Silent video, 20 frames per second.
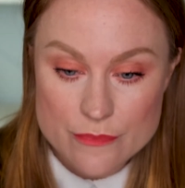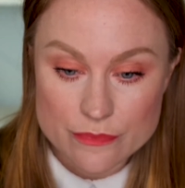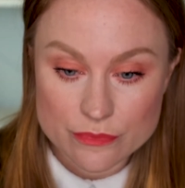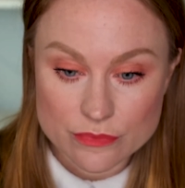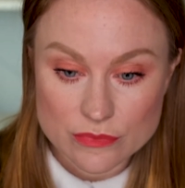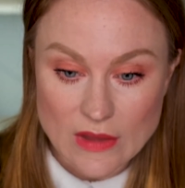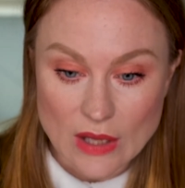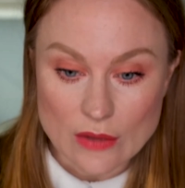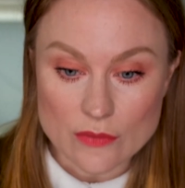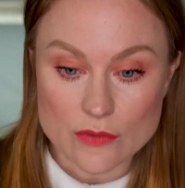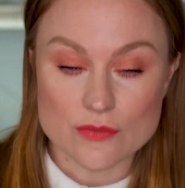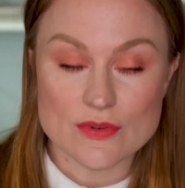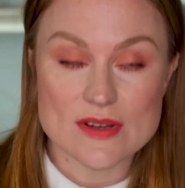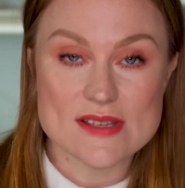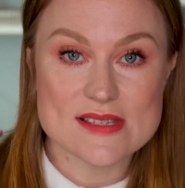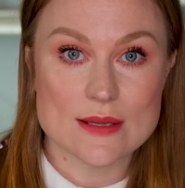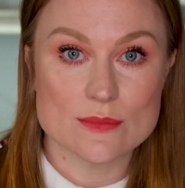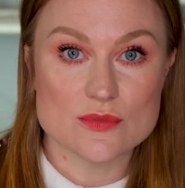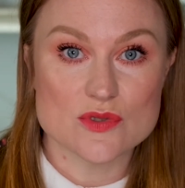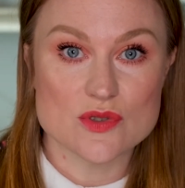Now, the reason
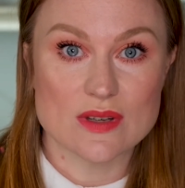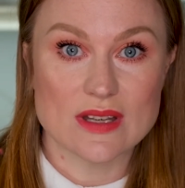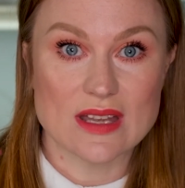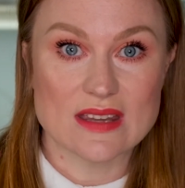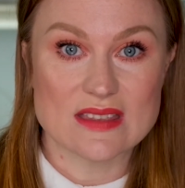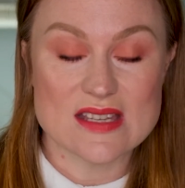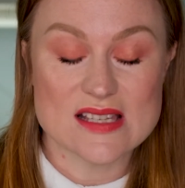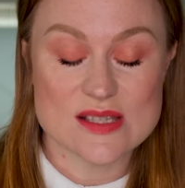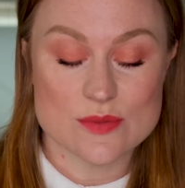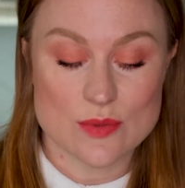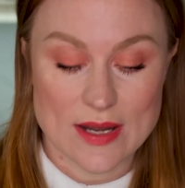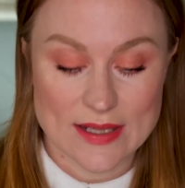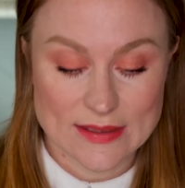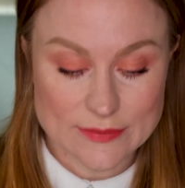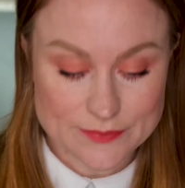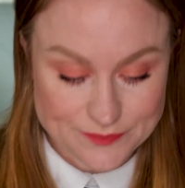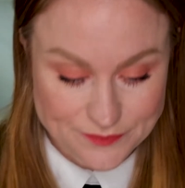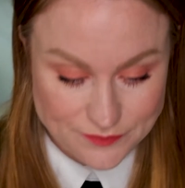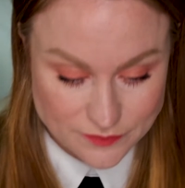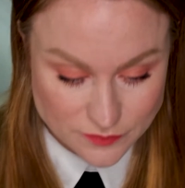I'm doing it this way,
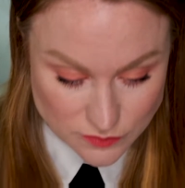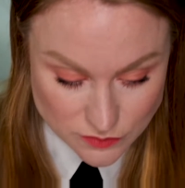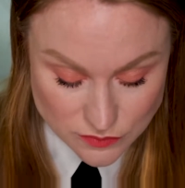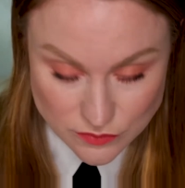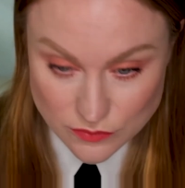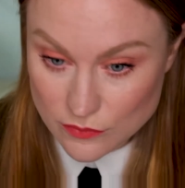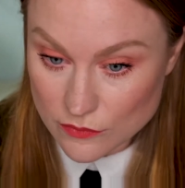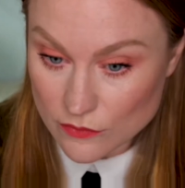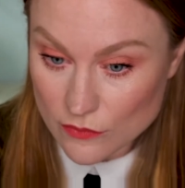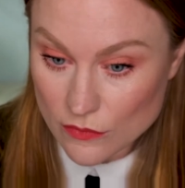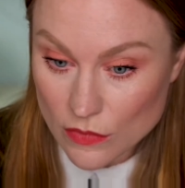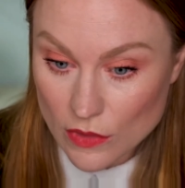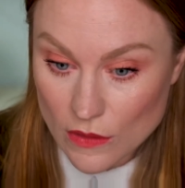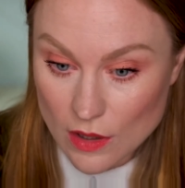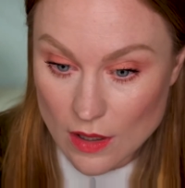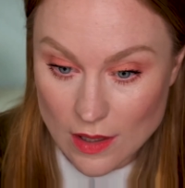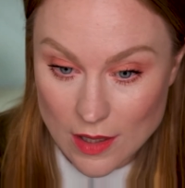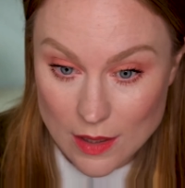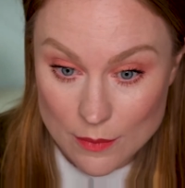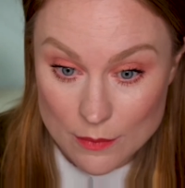
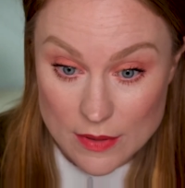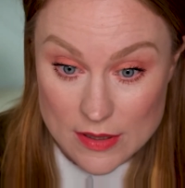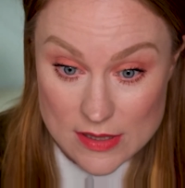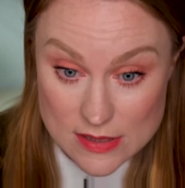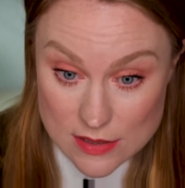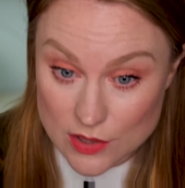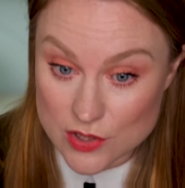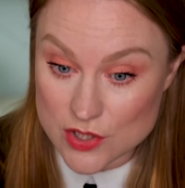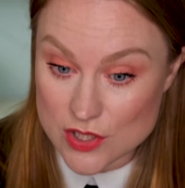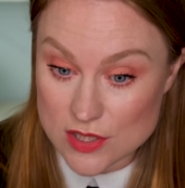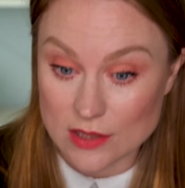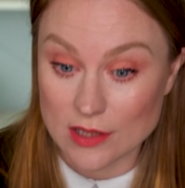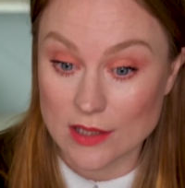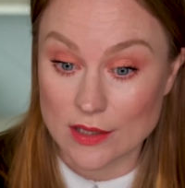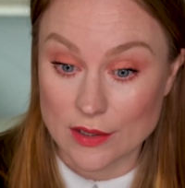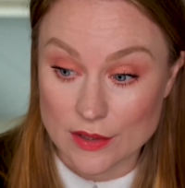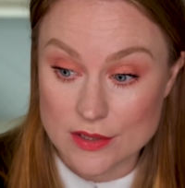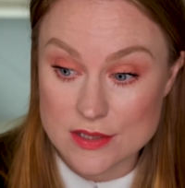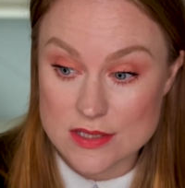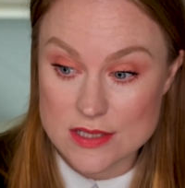because I just
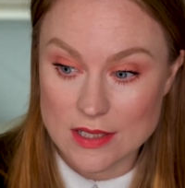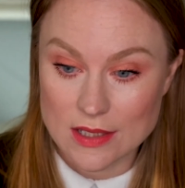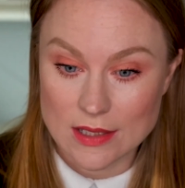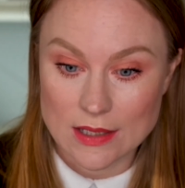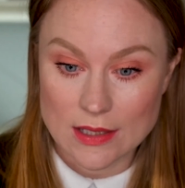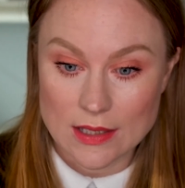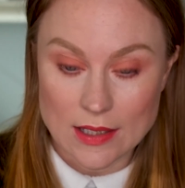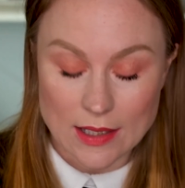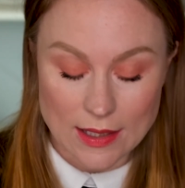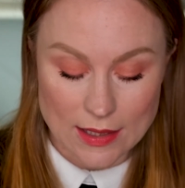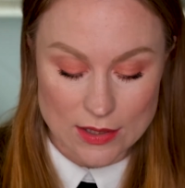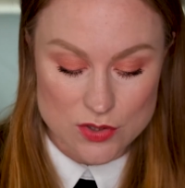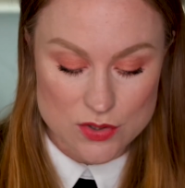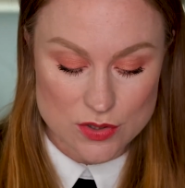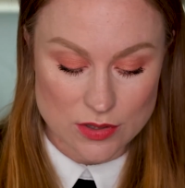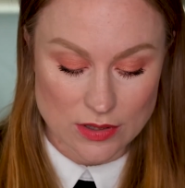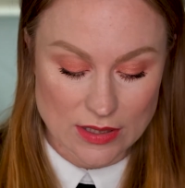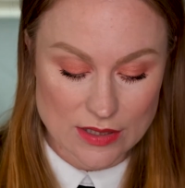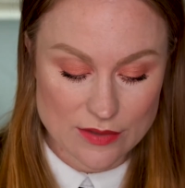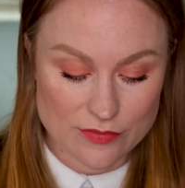learnt
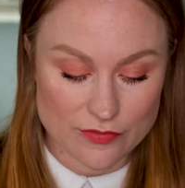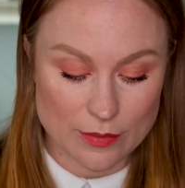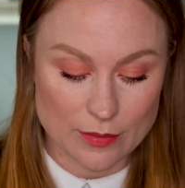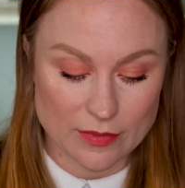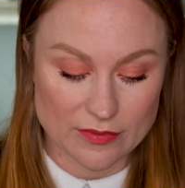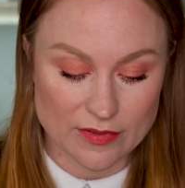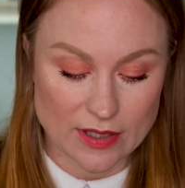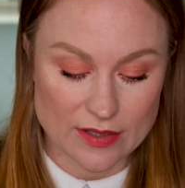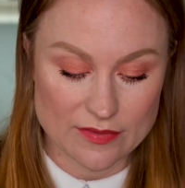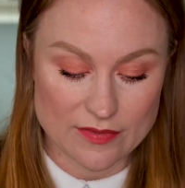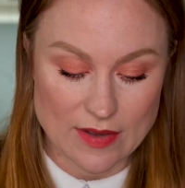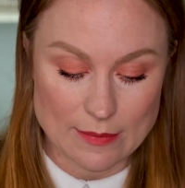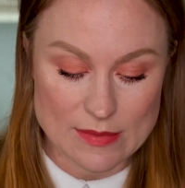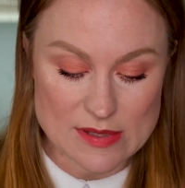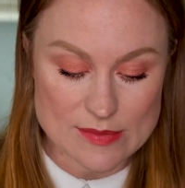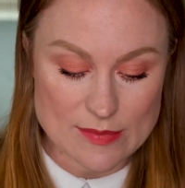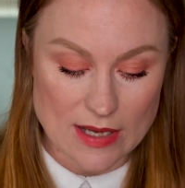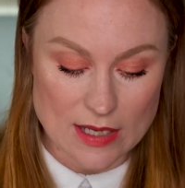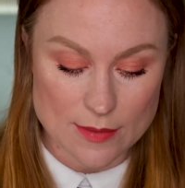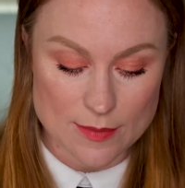actually from a very famous
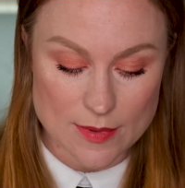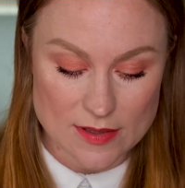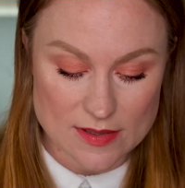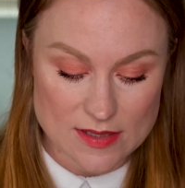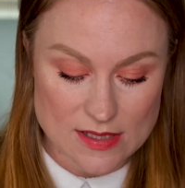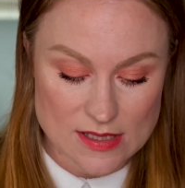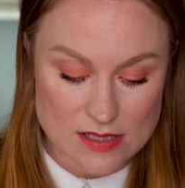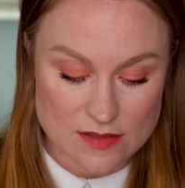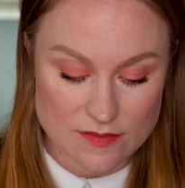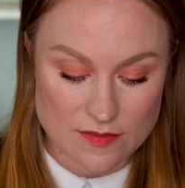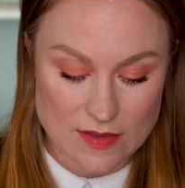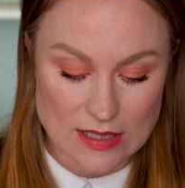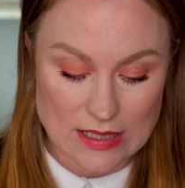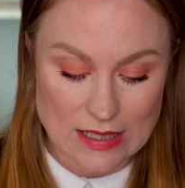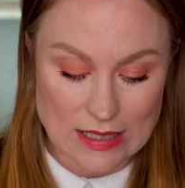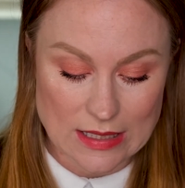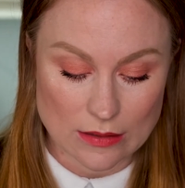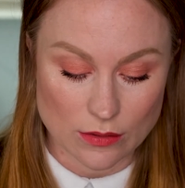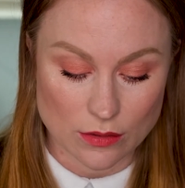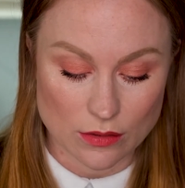makeup artist,
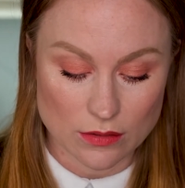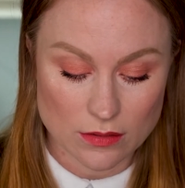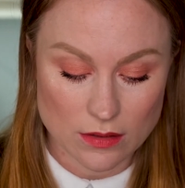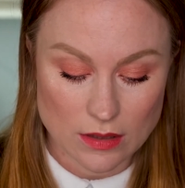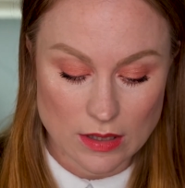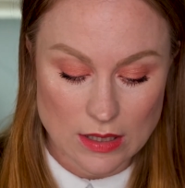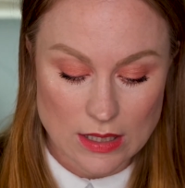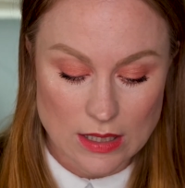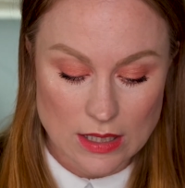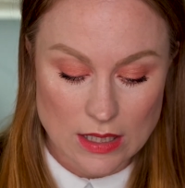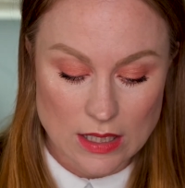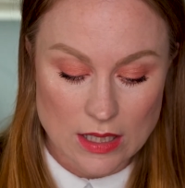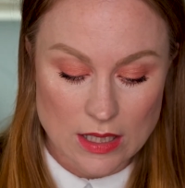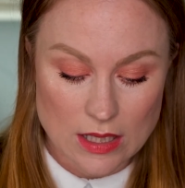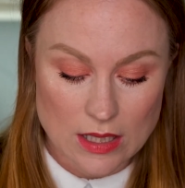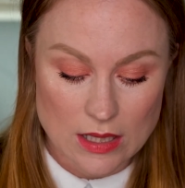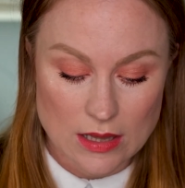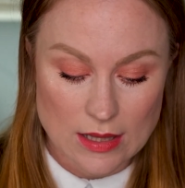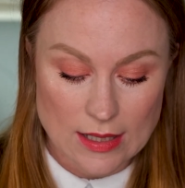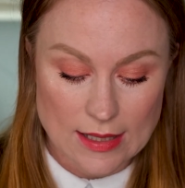e.l.f,
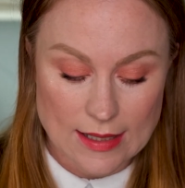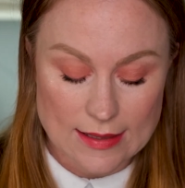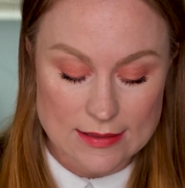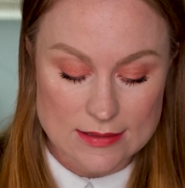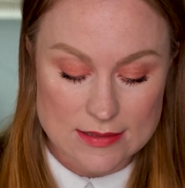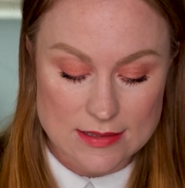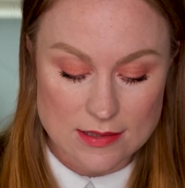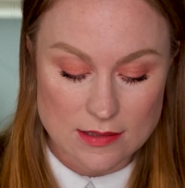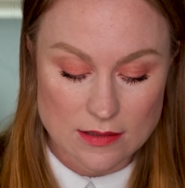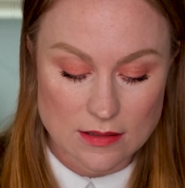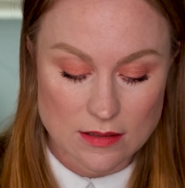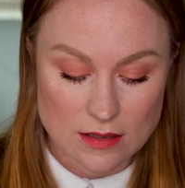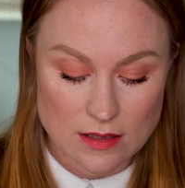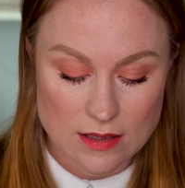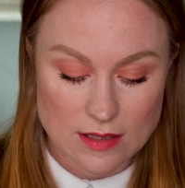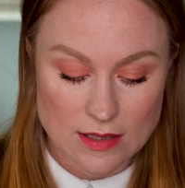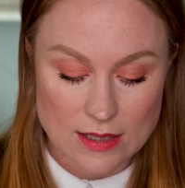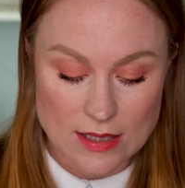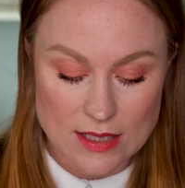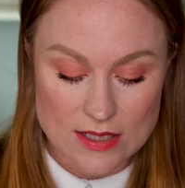that
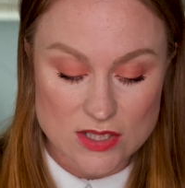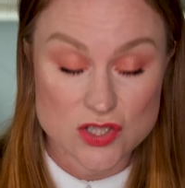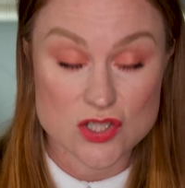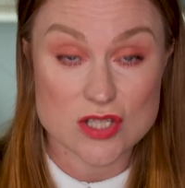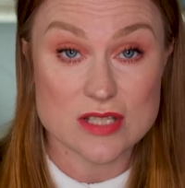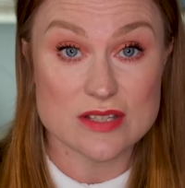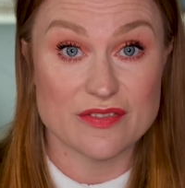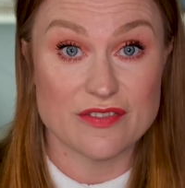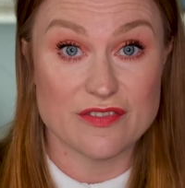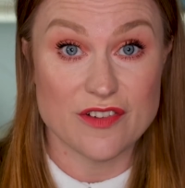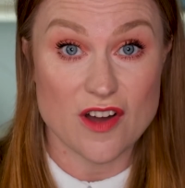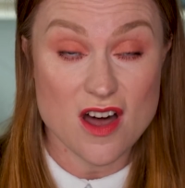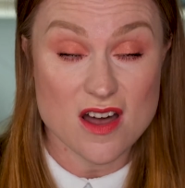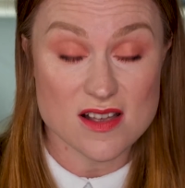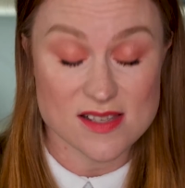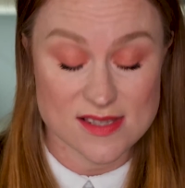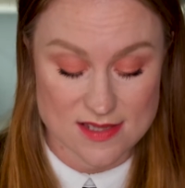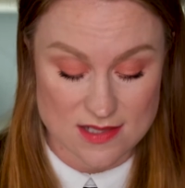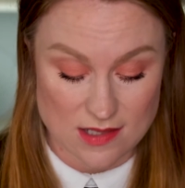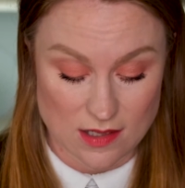it's just
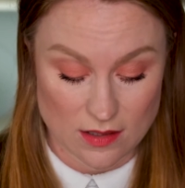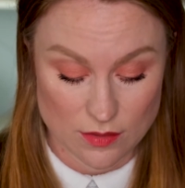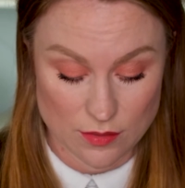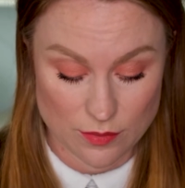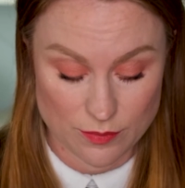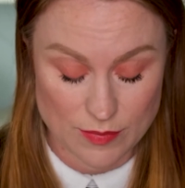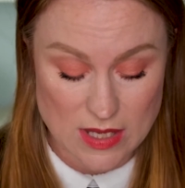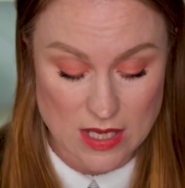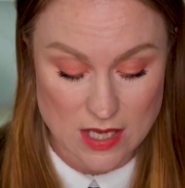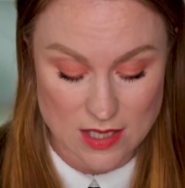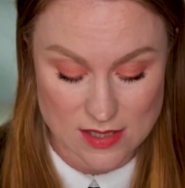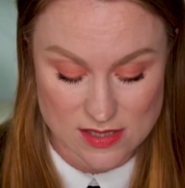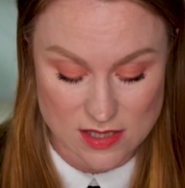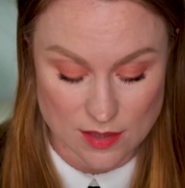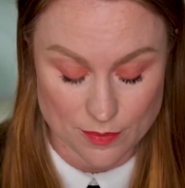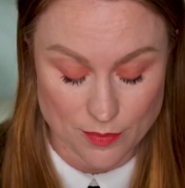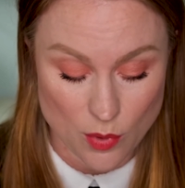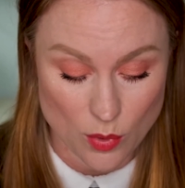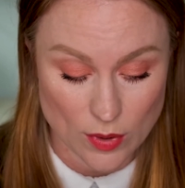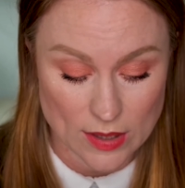faster because the
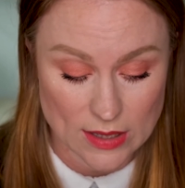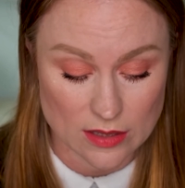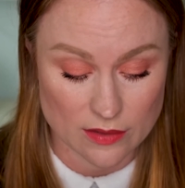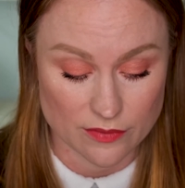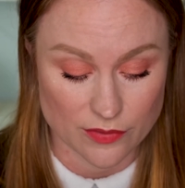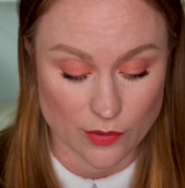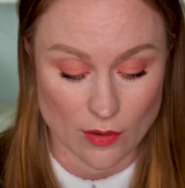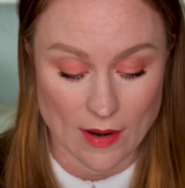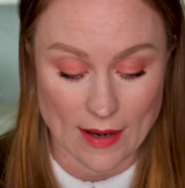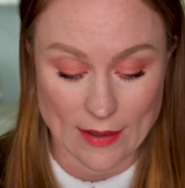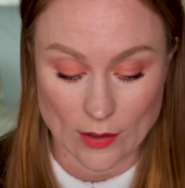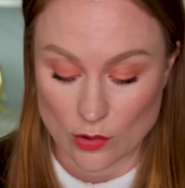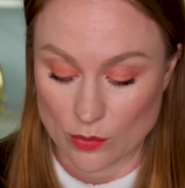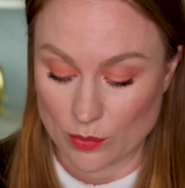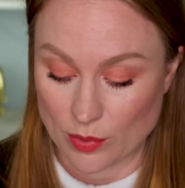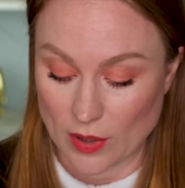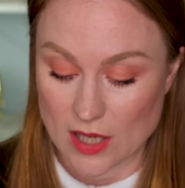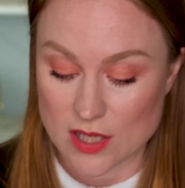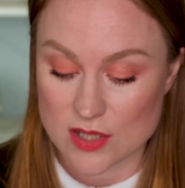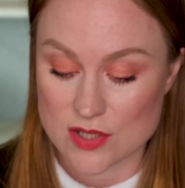point of your angle
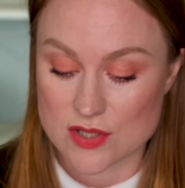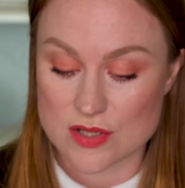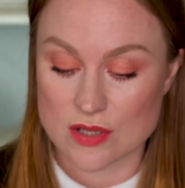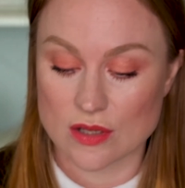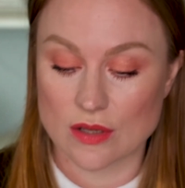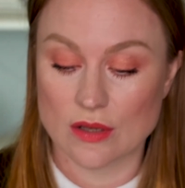brush